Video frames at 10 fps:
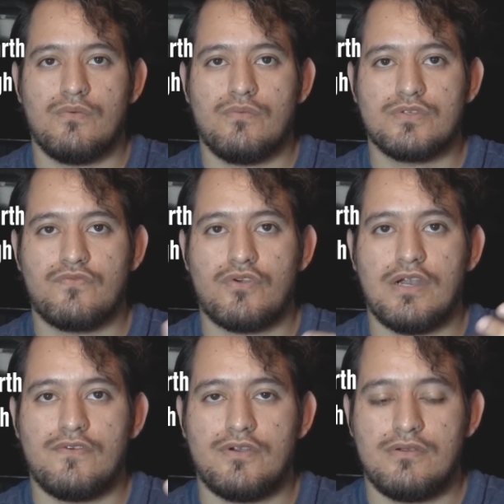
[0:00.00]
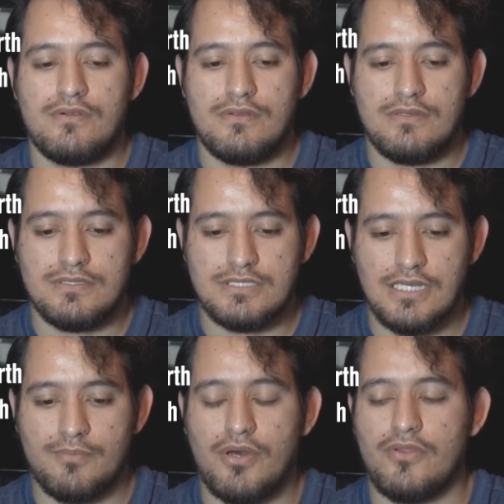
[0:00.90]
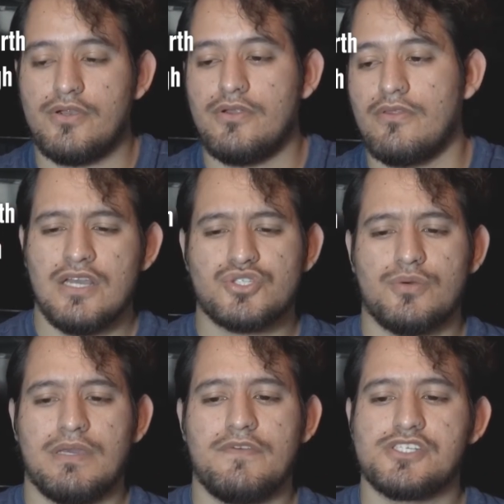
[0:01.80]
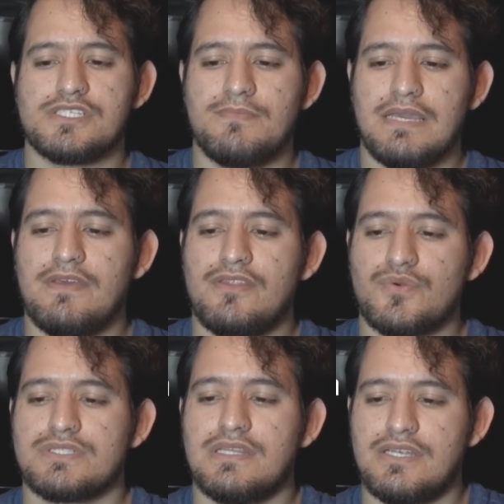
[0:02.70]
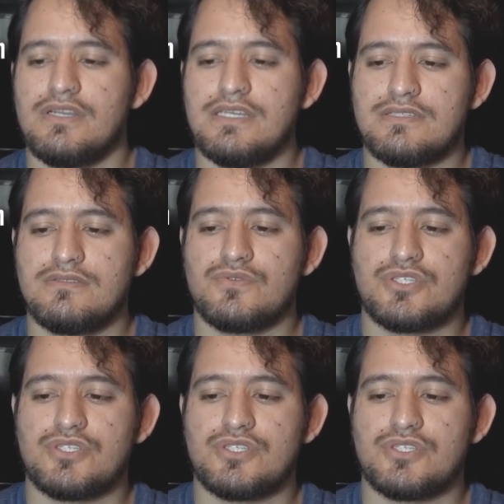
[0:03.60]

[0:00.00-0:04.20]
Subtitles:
was forever seen upon the earth. So maybe, just maybe, there was literally no